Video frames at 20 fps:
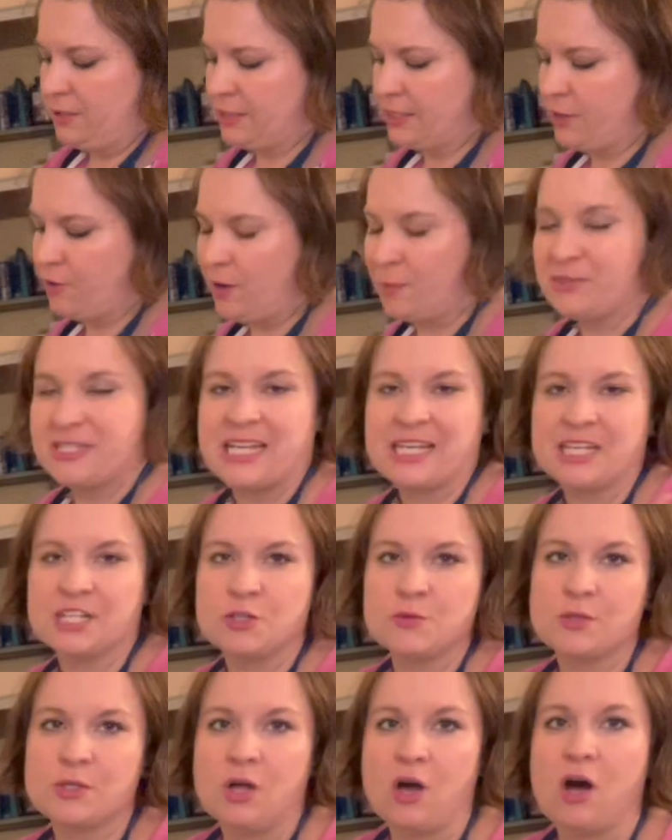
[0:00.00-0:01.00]
So I'm taking
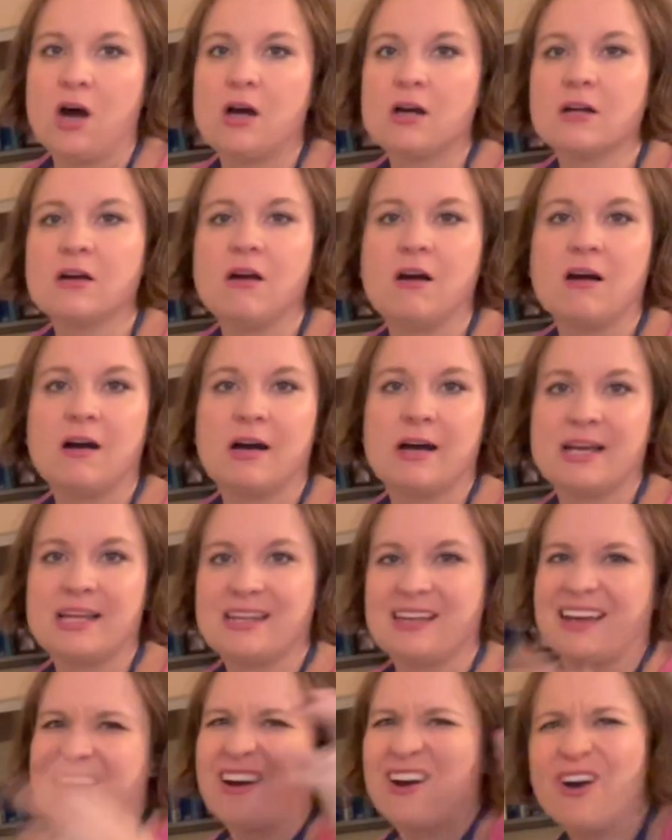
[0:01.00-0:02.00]
you along
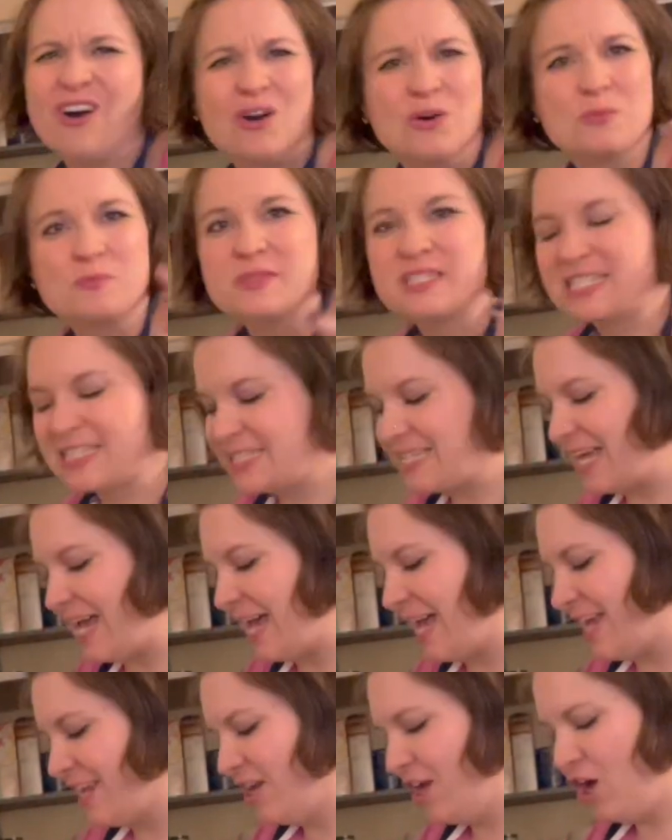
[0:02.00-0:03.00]
on a
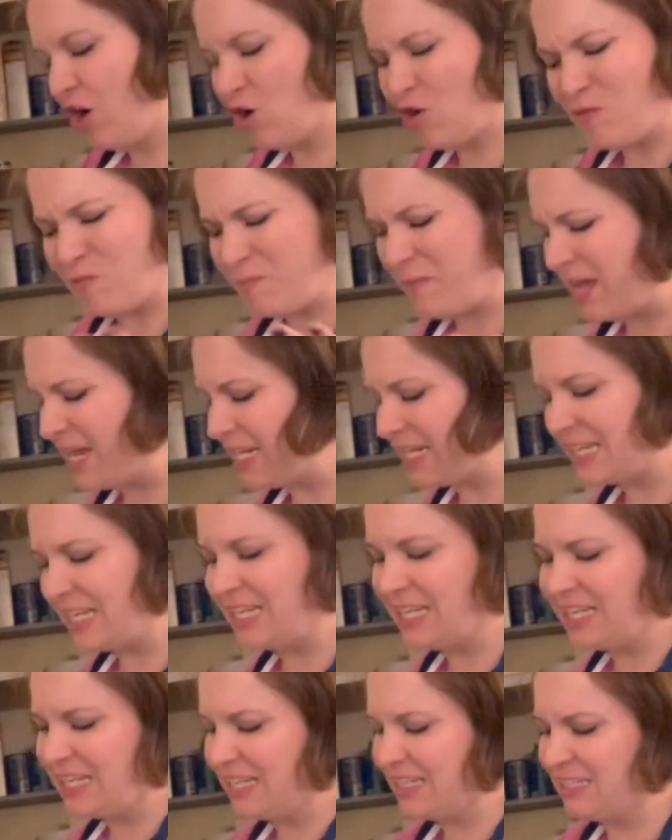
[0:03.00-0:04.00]
homestead,
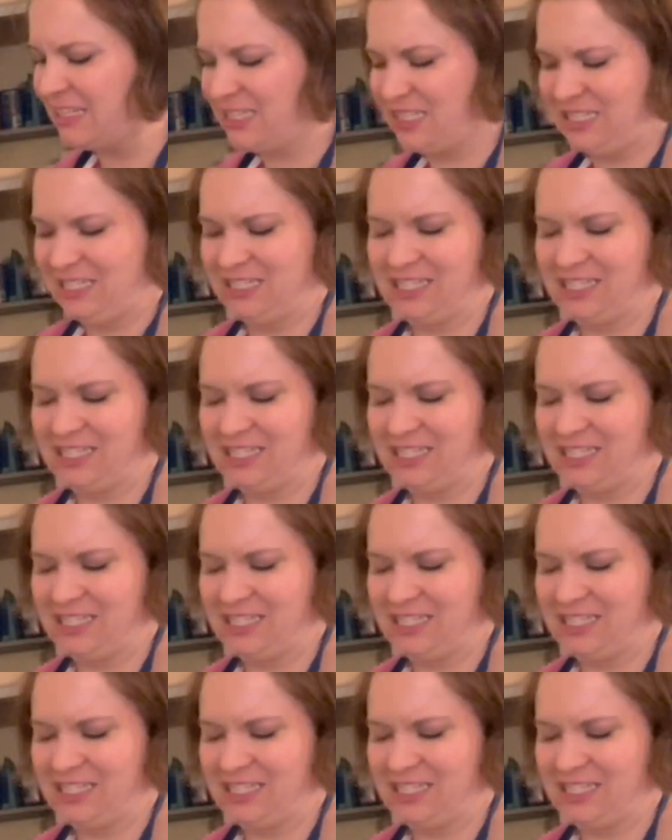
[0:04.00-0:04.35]
homemaking,